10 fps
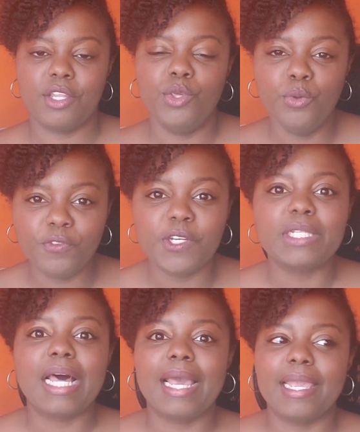You feel
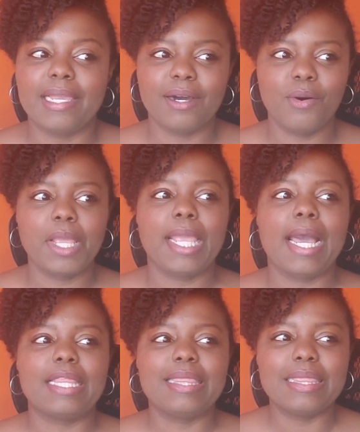like, okay,
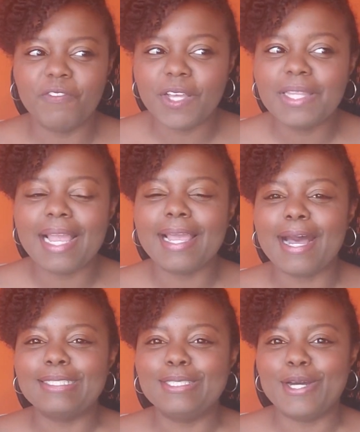I feel like
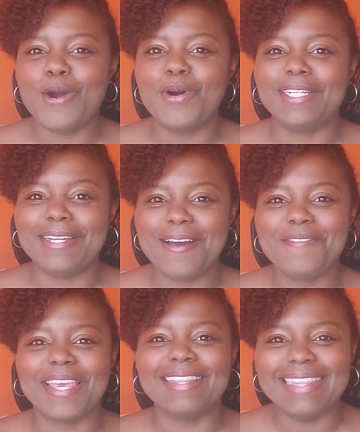I know enough
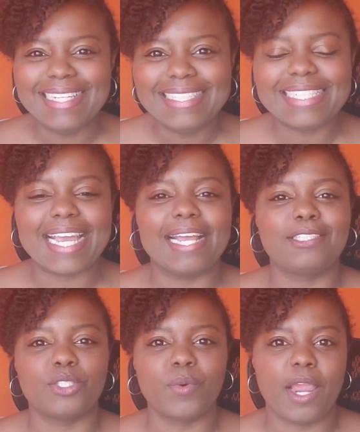at least to
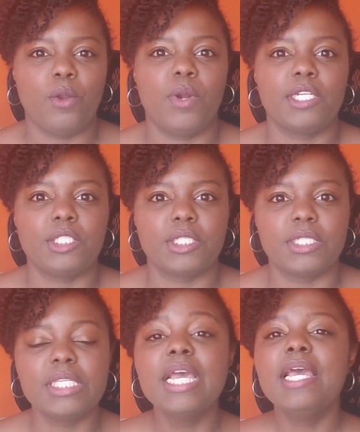ask the right questions,